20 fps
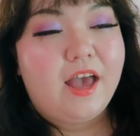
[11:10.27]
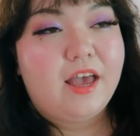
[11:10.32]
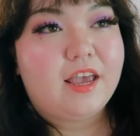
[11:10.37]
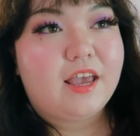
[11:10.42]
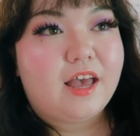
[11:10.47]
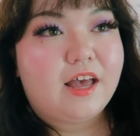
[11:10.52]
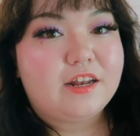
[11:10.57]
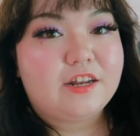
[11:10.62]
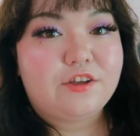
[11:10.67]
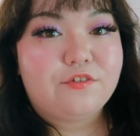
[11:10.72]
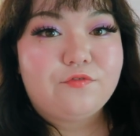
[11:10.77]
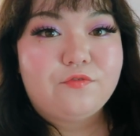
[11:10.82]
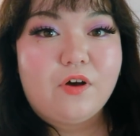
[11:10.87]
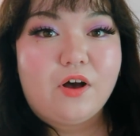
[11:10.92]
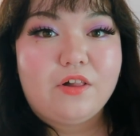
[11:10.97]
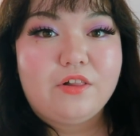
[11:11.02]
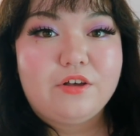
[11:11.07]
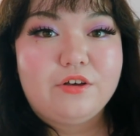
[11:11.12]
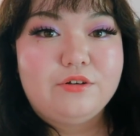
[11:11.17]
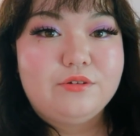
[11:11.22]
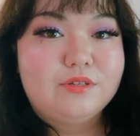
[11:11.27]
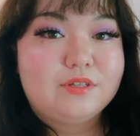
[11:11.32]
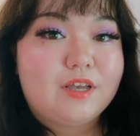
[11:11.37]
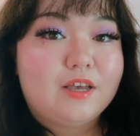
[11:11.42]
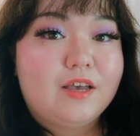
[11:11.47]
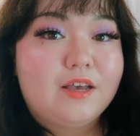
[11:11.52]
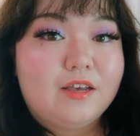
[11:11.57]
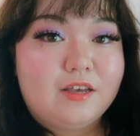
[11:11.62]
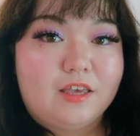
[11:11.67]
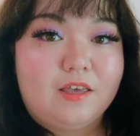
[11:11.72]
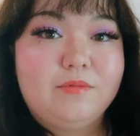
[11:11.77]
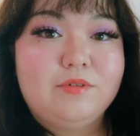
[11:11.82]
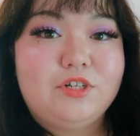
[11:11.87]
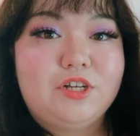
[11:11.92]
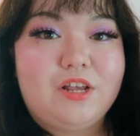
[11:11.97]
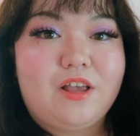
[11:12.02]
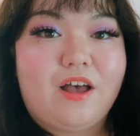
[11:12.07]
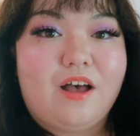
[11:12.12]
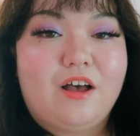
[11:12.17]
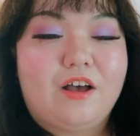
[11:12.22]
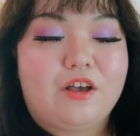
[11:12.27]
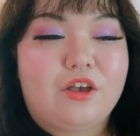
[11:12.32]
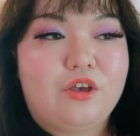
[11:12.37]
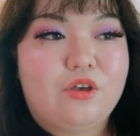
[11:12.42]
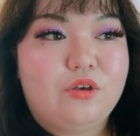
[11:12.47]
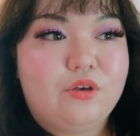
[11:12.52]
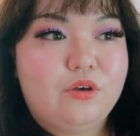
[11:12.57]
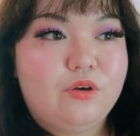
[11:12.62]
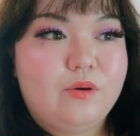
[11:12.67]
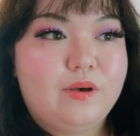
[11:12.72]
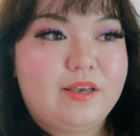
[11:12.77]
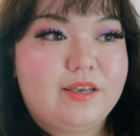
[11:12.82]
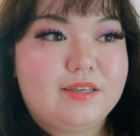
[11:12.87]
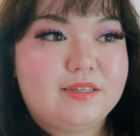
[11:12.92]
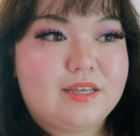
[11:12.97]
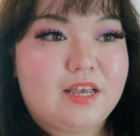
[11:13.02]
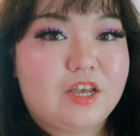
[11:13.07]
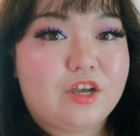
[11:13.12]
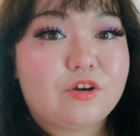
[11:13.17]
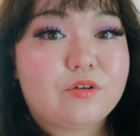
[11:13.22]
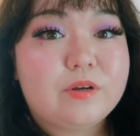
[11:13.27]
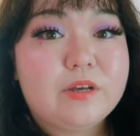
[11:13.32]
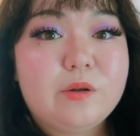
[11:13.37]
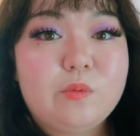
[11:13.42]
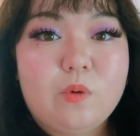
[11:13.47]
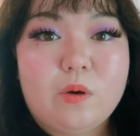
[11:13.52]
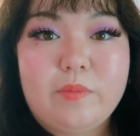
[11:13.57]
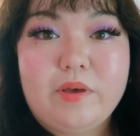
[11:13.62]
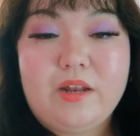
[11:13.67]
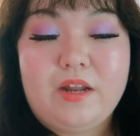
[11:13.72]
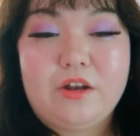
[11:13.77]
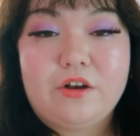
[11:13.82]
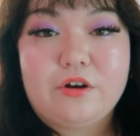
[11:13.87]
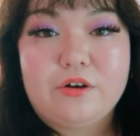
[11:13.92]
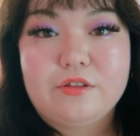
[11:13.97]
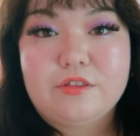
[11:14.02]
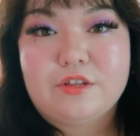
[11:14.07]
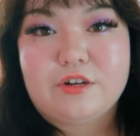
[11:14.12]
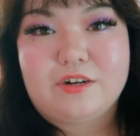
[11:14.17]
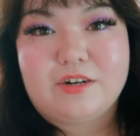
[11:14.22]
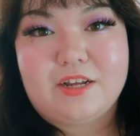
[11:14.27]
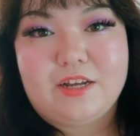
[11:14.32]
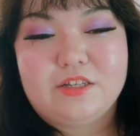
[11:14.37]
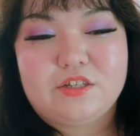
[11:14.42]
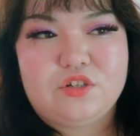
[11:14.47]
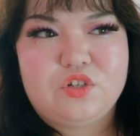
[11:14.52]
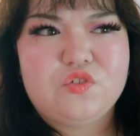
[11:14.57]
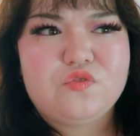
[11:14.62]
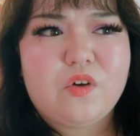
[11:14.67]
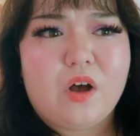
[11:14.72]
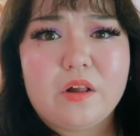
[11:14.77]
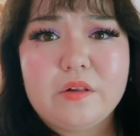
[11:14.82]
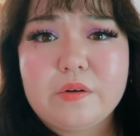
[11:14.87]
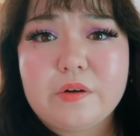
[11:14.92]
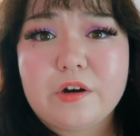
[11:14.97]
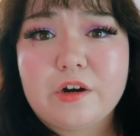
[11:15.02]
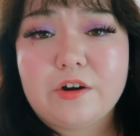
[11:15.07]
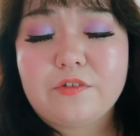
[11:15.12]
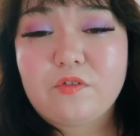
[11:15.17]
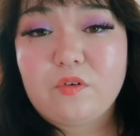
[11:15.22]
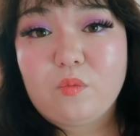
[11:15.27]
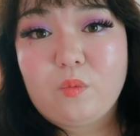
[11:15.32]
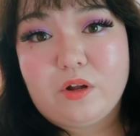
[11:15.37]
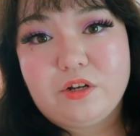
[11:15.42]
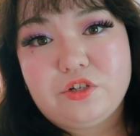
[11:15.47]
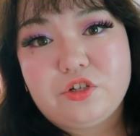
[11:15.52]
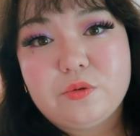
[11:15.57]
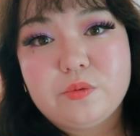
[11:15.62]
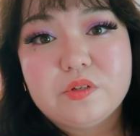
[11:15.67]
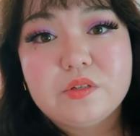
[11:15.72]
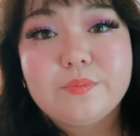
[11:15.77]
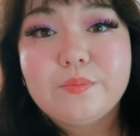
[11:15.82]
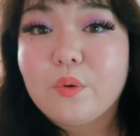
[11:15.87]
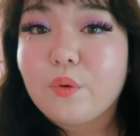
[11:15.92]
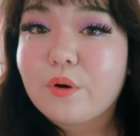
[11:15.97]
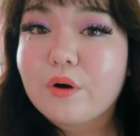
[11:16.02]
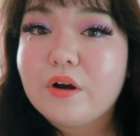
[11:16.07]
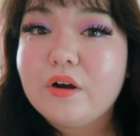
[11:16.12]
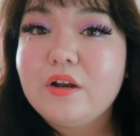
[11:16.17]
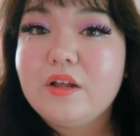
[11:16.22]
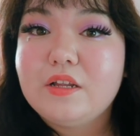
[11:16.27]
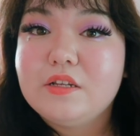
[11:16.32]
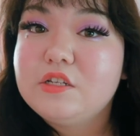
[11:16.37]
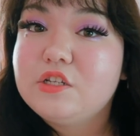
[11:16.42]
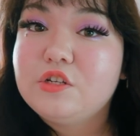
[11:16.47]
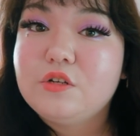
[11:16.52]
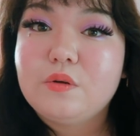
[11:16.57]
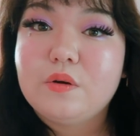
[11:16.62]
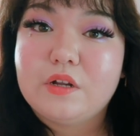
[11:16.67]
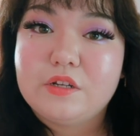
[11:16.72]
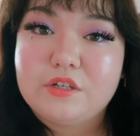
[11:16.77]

and it follows Kim Ji Young, who is a Korean woman in her 30s, and you follow her from when she was born into